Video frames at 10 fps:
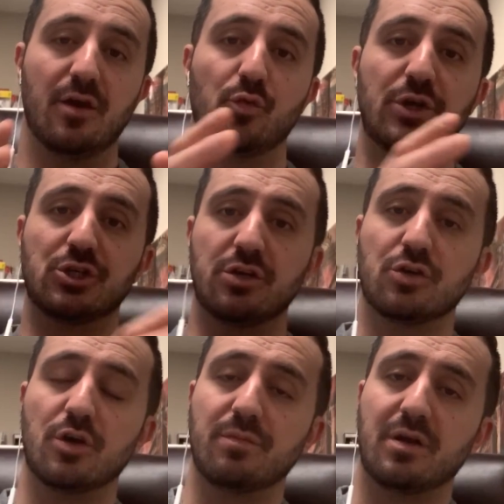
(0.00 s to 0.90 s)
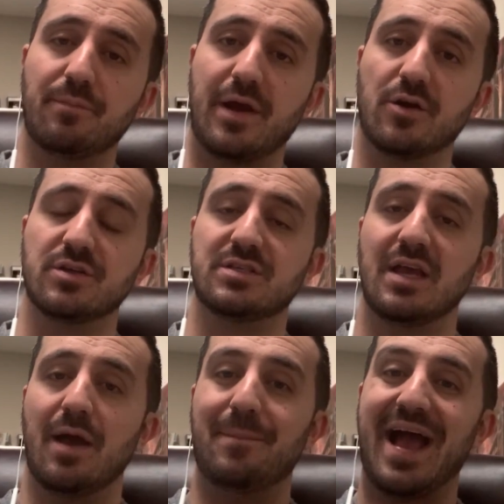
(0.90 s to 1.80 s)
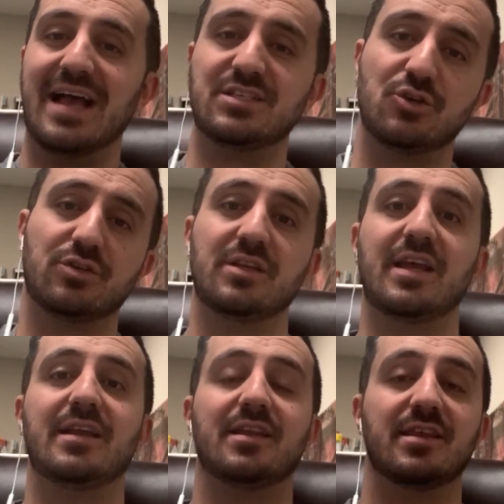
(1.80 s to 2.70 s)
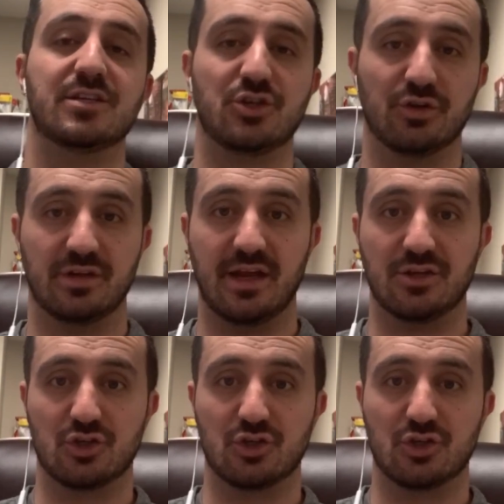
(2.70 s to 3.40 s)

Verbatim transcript: Region of Durham compares past year to date to this year to date.